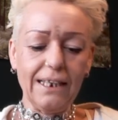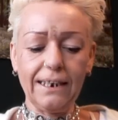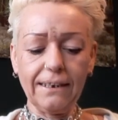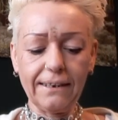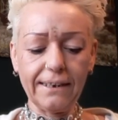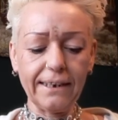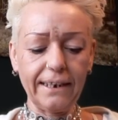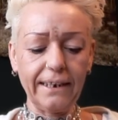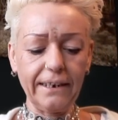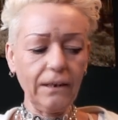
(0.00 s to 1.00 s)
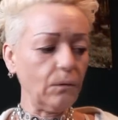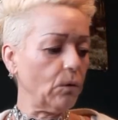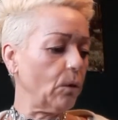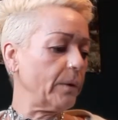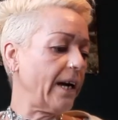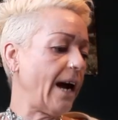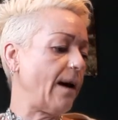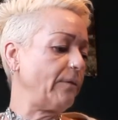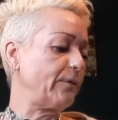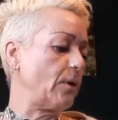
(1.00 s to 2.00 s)
and see what we
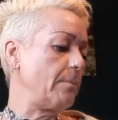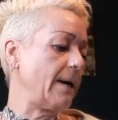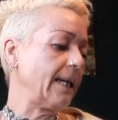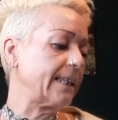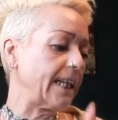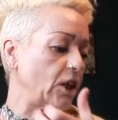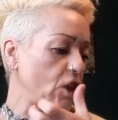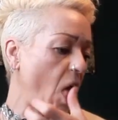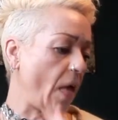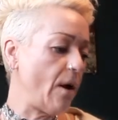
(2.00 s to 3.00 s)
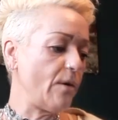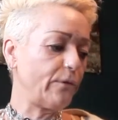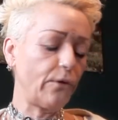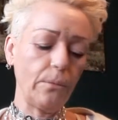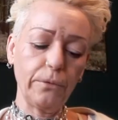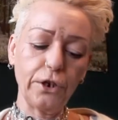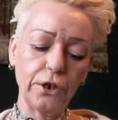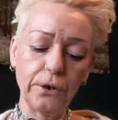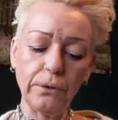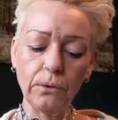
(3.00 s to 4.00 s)
have for a message from
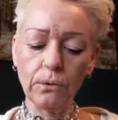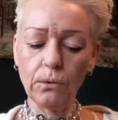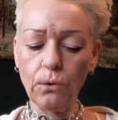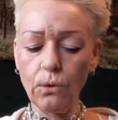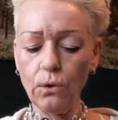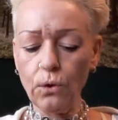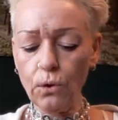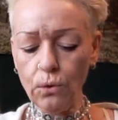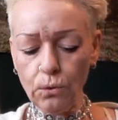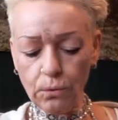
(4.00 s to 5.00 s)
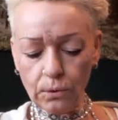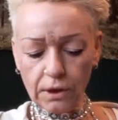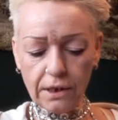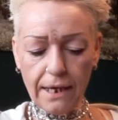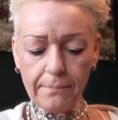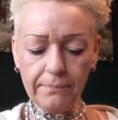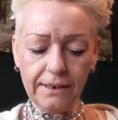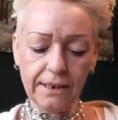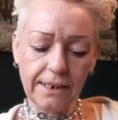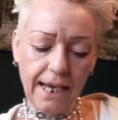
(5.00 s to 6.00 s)
you all to them
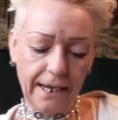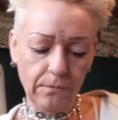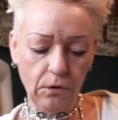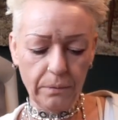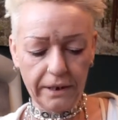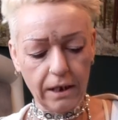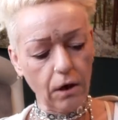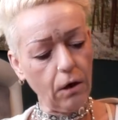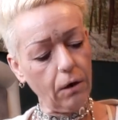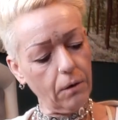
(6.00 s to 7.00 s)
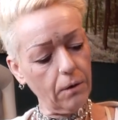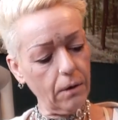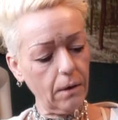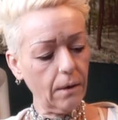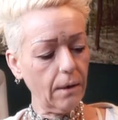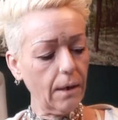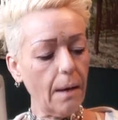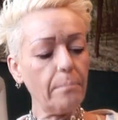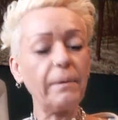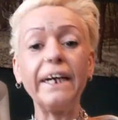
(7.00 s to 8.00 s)
today. What we got?
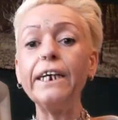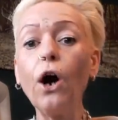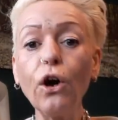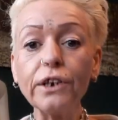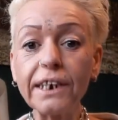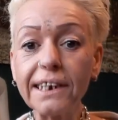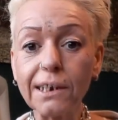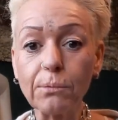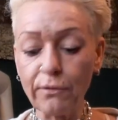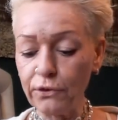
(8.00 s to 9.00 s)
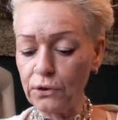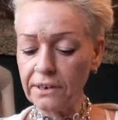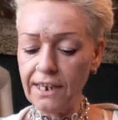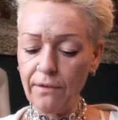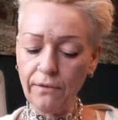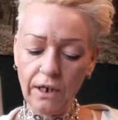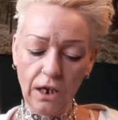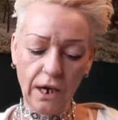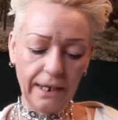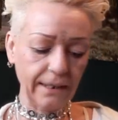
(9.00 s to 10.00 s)
Be honest with yourself. I
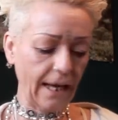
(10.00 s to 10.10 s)
like